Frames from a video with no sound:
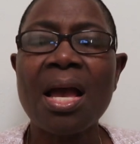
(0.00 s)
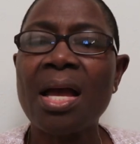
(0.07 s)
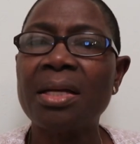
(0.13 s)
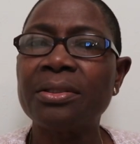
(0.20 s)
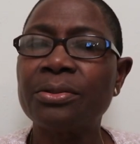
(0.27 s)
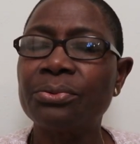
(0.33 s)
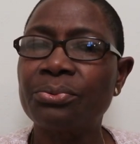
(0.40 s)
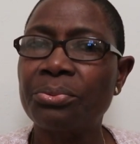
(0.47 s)

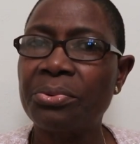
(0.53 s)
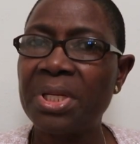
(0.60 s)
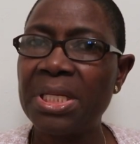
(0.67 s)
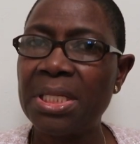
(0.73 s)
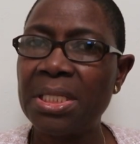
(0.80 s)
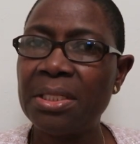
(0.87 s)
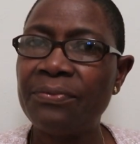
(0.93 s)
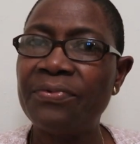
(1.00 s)
and
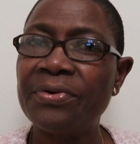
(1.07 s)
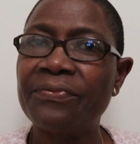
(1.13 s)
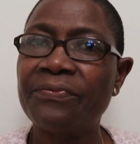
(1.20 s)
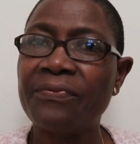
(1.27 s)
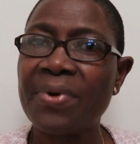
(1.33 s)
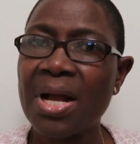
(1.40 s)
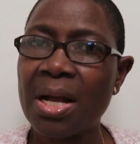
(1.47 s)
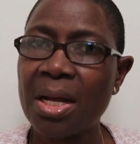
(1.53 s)
read the
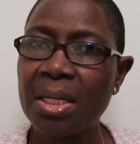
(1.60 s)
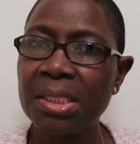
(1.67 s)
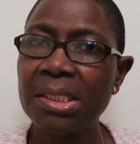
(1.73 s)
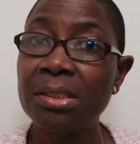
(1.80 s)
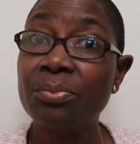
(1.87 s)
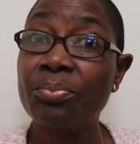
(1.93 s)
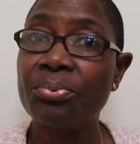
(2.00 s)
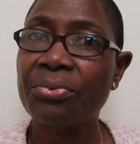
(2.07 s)

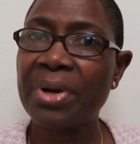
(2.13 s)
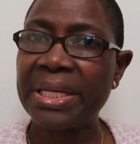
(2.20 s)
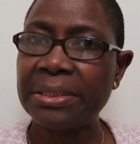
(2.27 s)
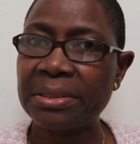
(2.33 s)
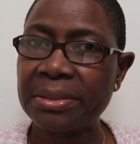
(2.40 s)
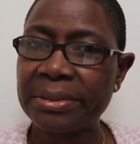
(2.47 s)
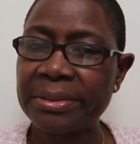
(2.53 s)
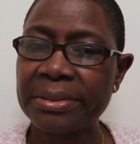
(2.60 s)
fine
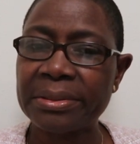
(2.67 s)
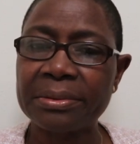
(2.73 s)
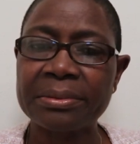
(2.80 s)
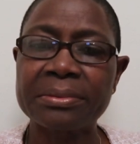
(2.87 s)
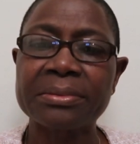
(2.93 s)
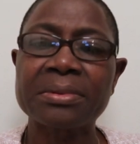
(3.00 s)
print.